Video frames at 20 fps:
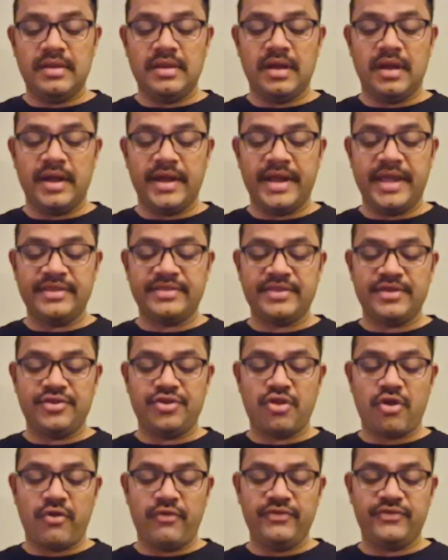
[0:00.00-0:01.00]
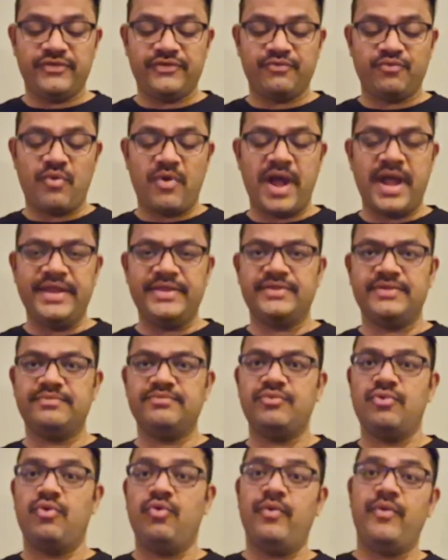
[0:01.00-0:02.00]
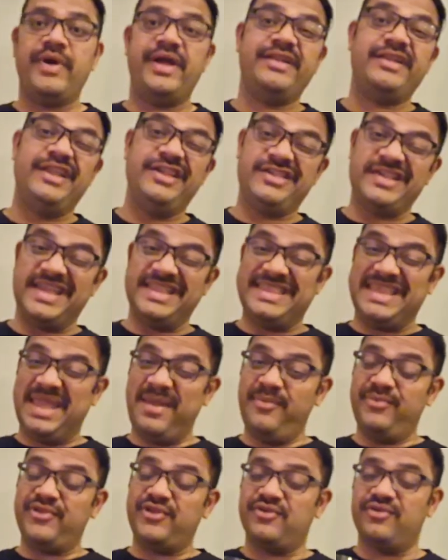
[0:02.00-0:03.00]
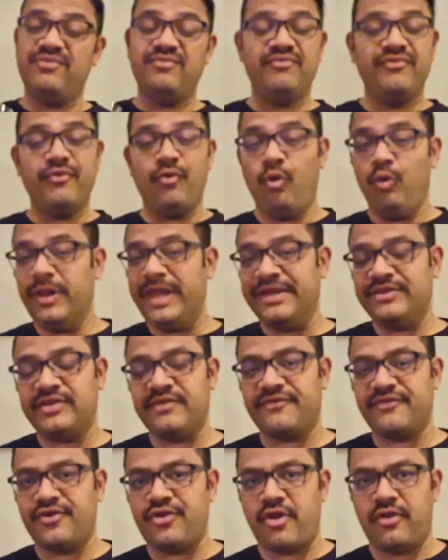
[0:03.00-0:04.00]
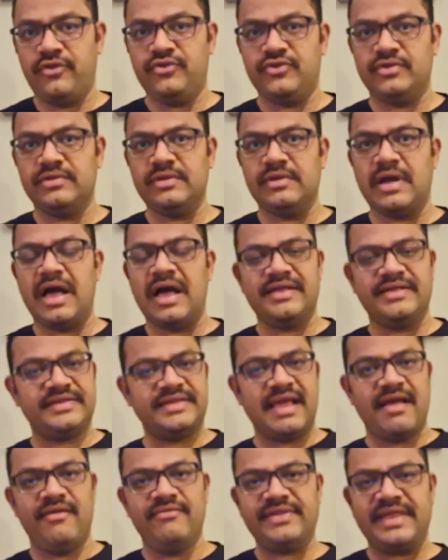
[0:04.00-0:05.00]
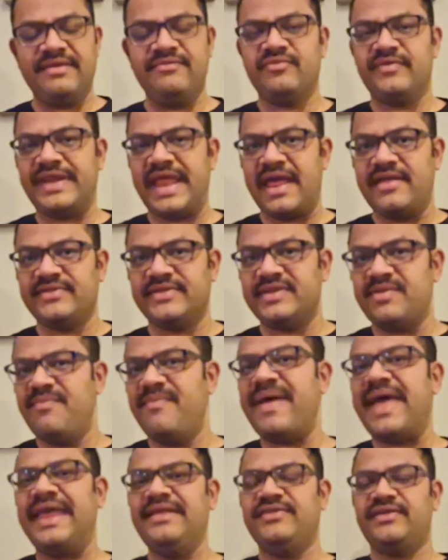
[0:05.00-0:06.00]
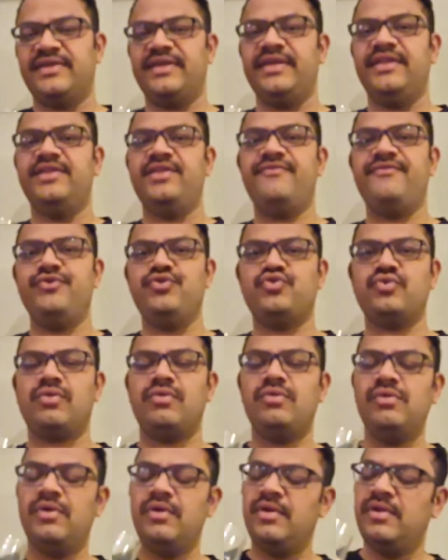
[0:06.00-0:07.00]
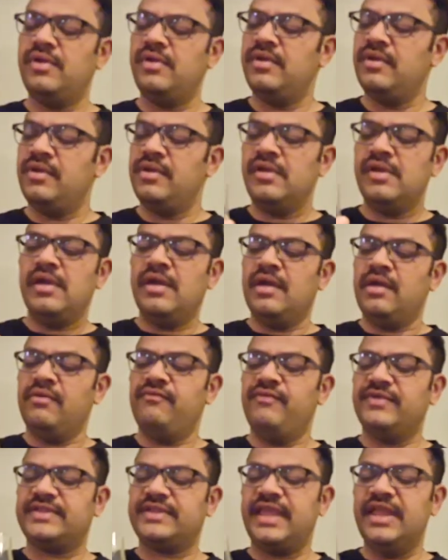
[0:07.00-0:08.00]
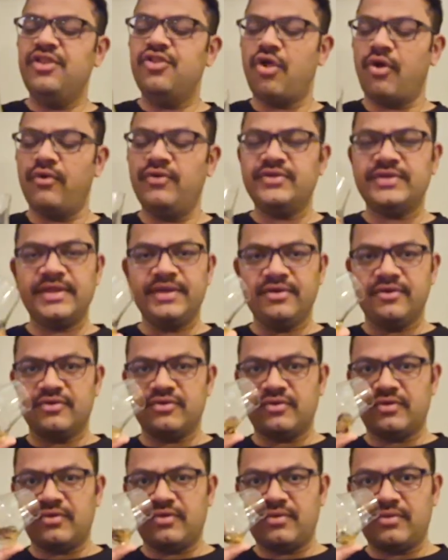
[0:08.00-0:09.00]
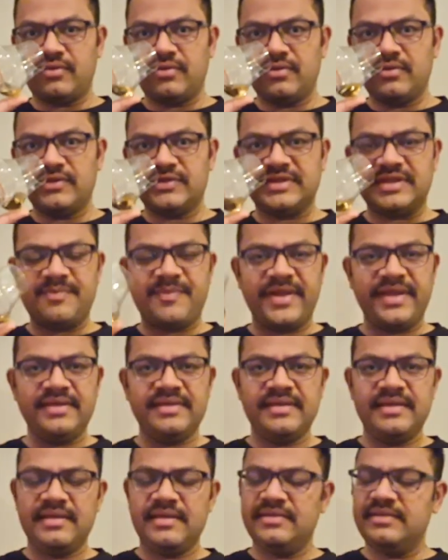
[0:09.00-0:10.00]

I get the notes right, or at least attempt to. We all get different notes ourselves. Everyone has an amazing individual whisky nosing or sipping